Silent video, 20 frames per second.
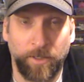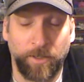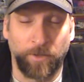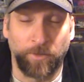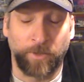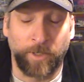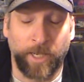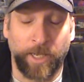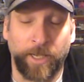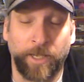
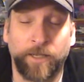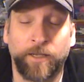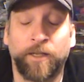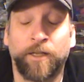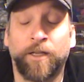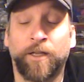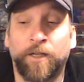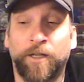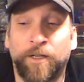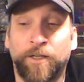Okay?
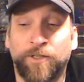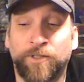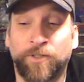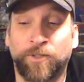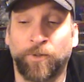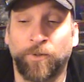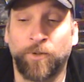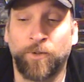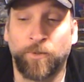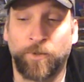
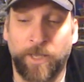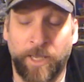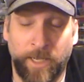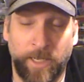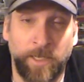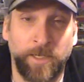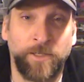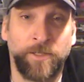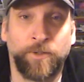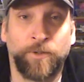So you
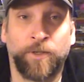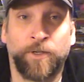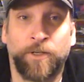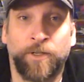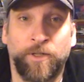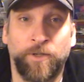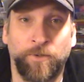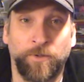can do it.